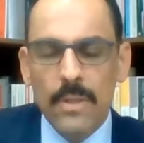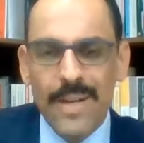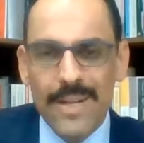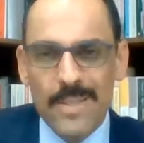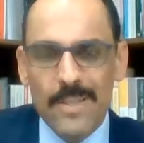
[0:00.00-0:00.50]
the
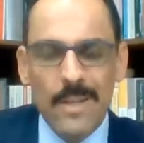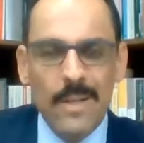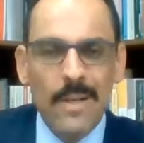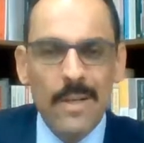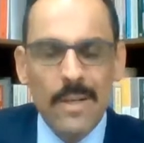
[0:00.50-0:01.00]

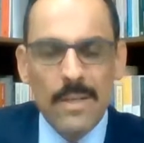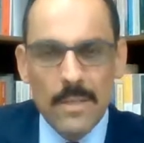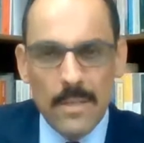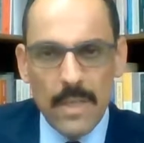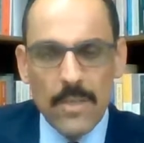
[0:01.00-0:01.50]
KATSA
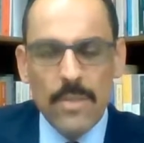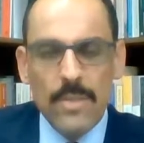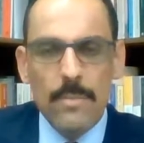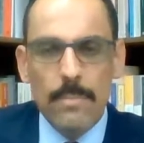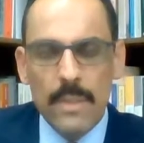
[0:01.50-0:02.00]

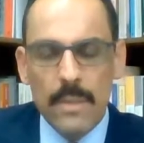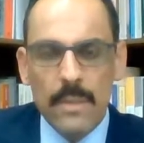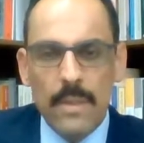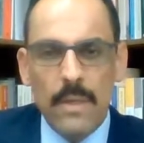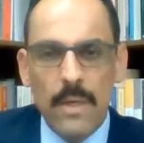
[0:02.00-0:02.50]
sanctions
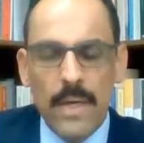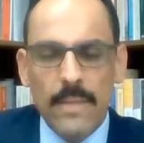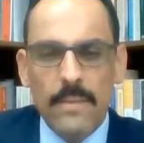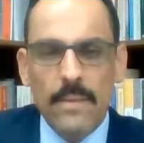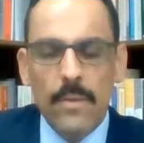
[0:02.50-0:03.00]
bill
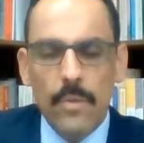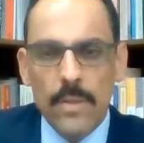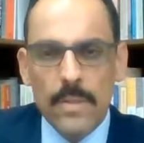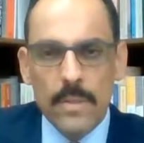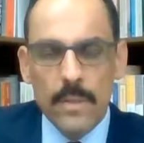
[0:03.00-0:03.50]
at the
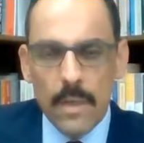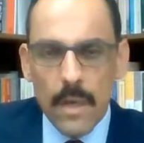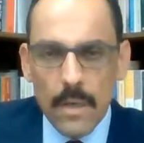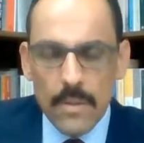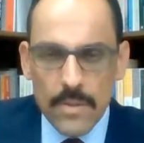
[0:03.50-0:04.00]
U.S.
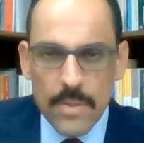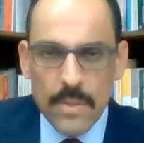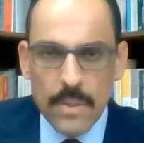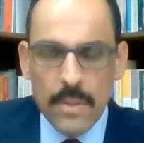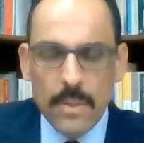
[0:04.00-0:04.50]
Congress.